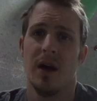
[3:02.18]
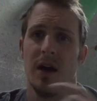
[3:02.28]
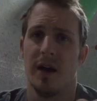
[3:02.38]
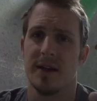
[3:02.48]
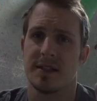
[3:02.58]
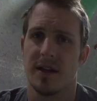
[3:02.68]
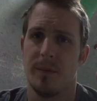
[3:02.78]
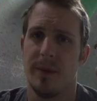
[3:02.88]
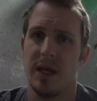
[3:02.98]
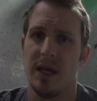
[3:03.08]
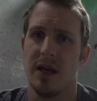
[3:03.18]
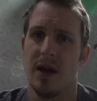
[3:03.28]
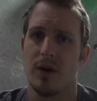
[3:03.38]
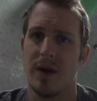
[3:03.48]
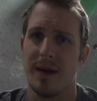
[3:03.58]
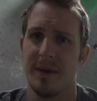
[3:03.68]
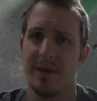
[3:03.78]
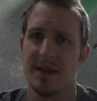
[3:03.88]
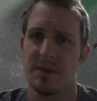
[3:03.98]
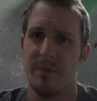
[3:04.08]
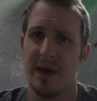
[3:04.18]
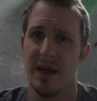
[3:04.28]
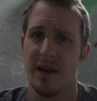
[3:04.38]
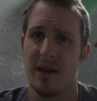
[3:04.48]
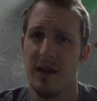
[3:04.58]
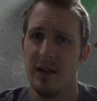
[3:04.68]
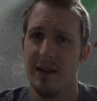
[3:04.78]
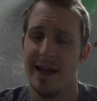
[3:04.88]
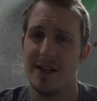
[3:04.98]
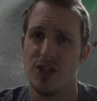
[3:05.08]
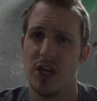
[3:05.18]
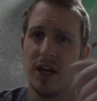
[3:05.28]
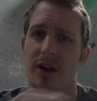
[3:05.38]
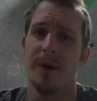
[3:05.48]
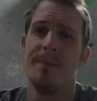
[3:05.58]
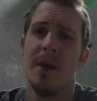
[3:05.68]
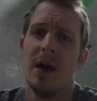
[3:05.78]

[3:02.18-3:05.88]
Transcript: and it's going to be grabbing this big ledge here.